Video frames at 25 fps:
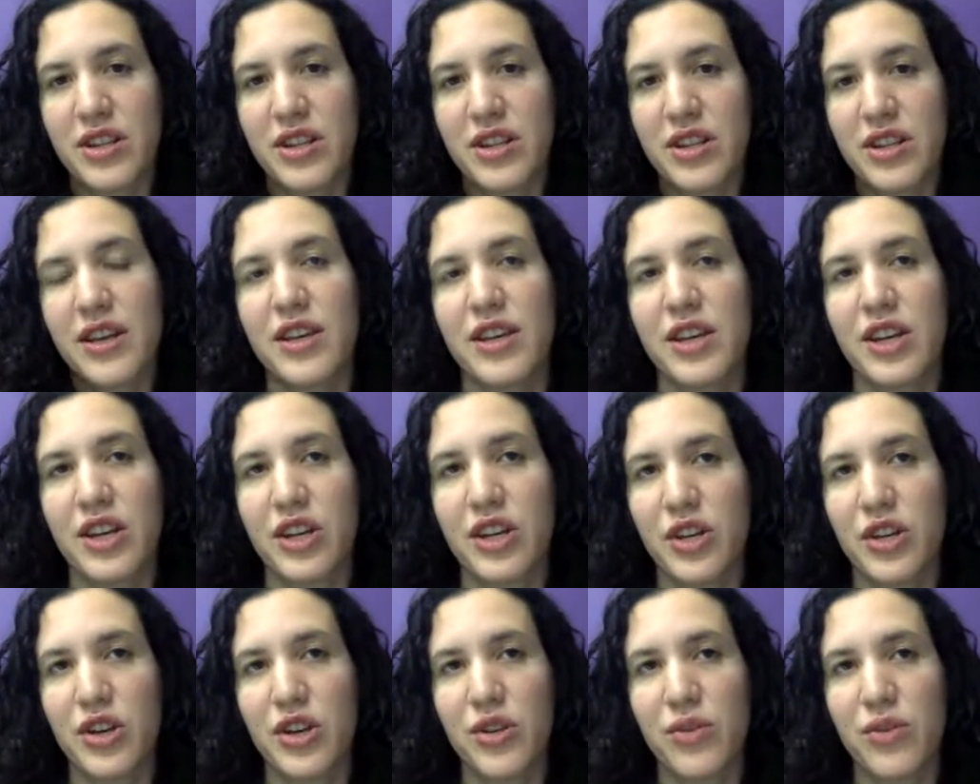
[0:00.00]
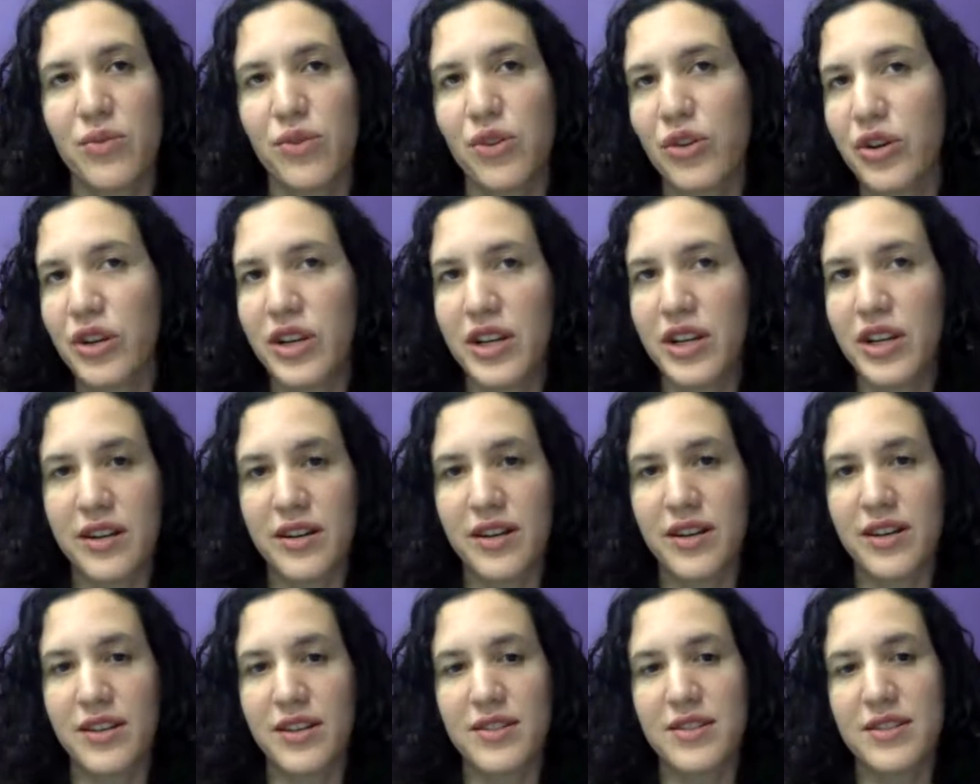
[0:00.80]
Just like you know,
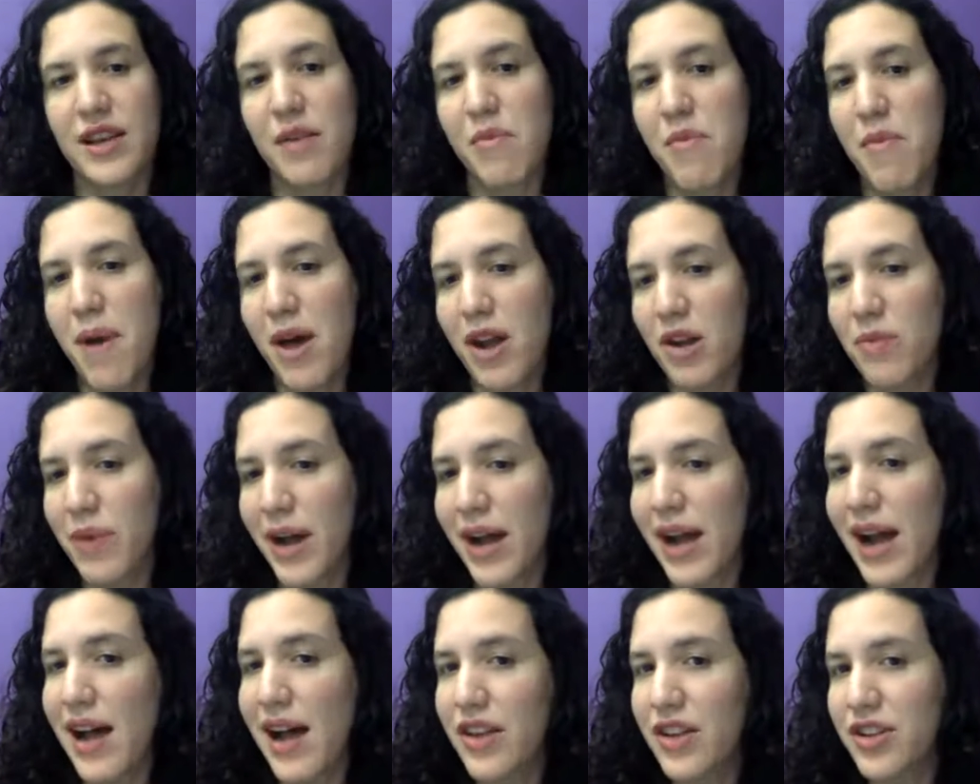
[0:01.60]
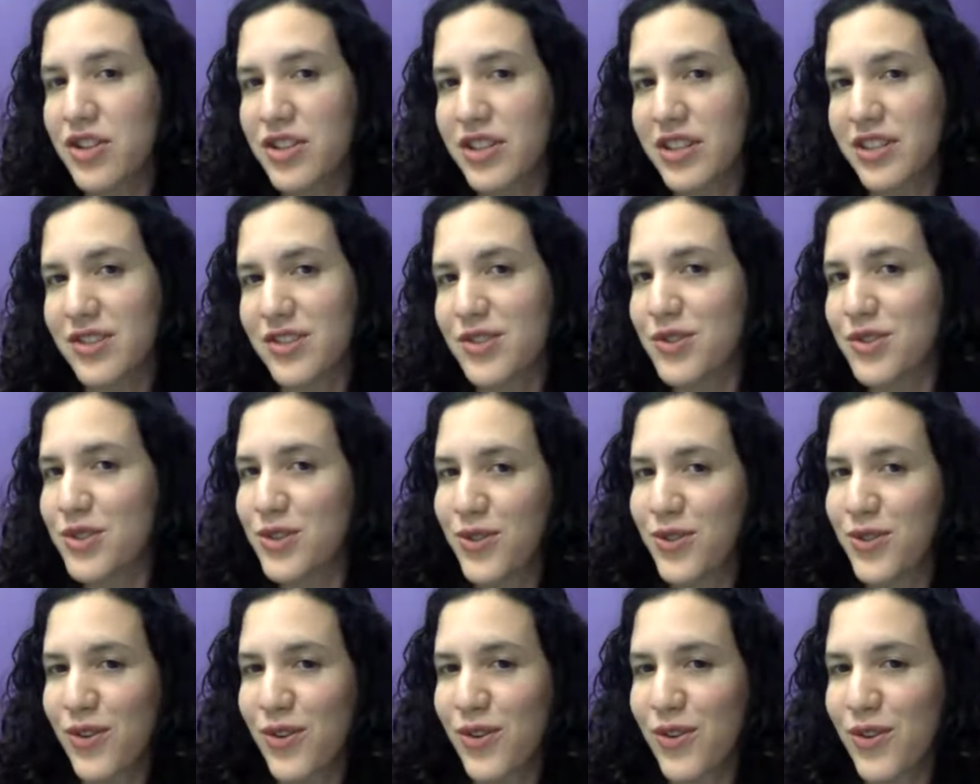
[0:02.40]
learning some amount of biology
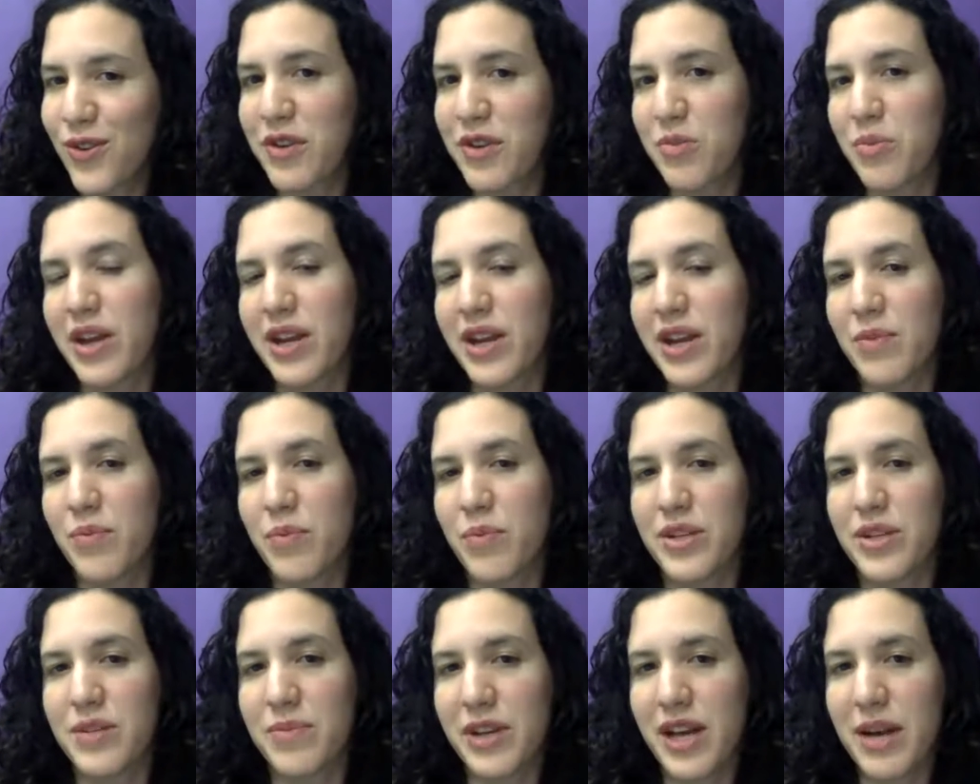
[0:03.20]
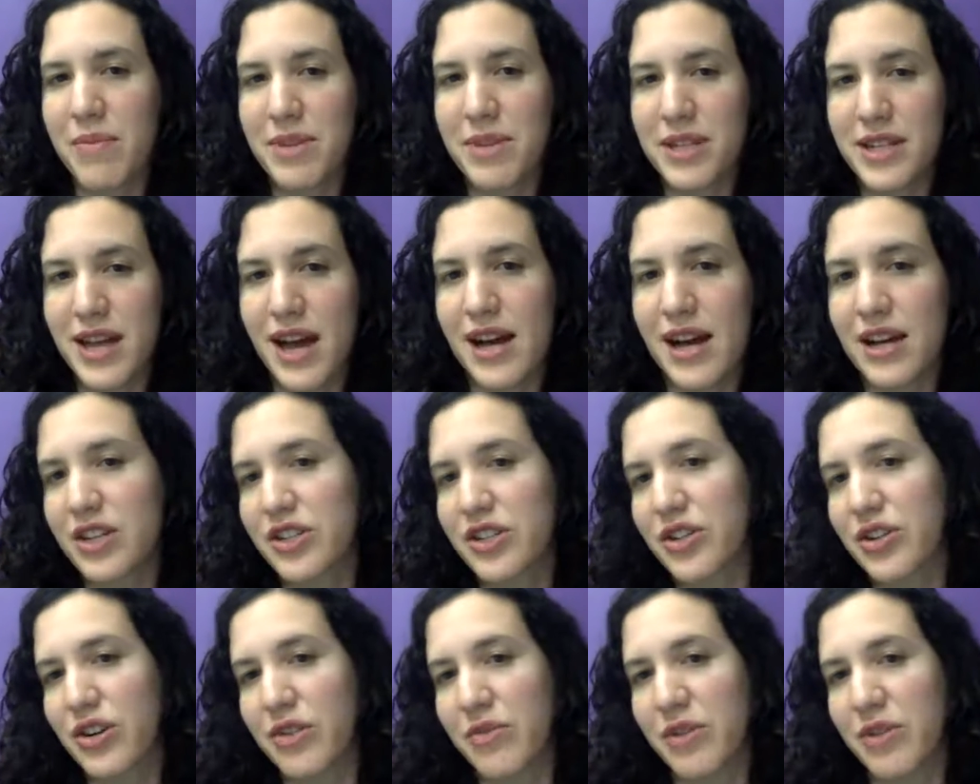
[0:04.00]
is useful for everybody, but to become a
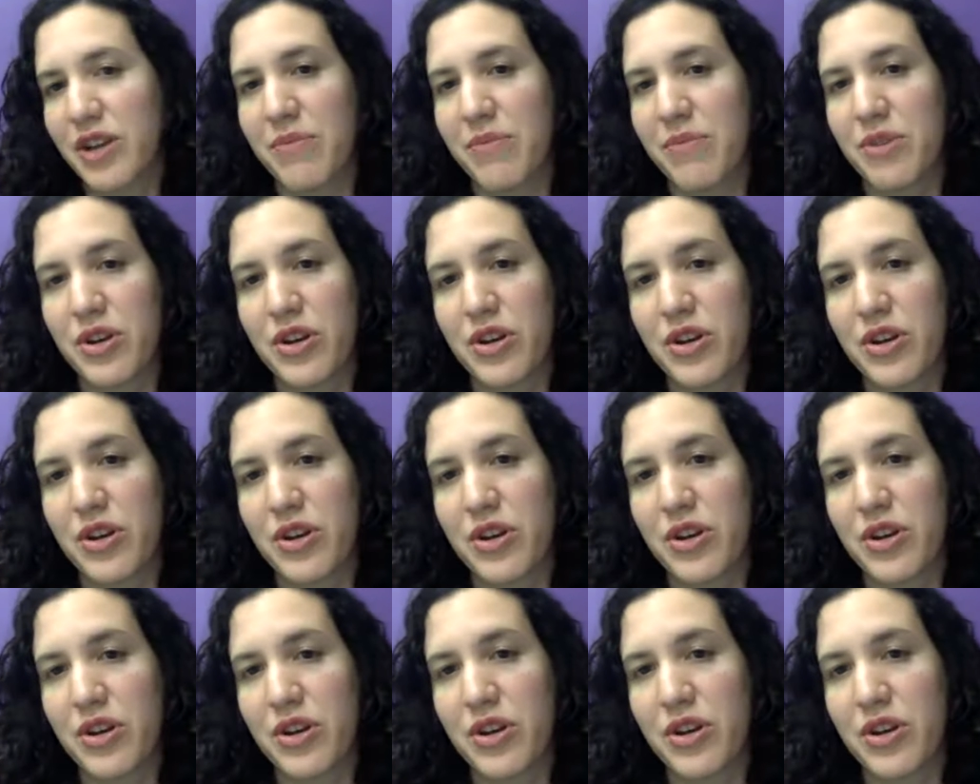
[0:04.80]
doctor, to become a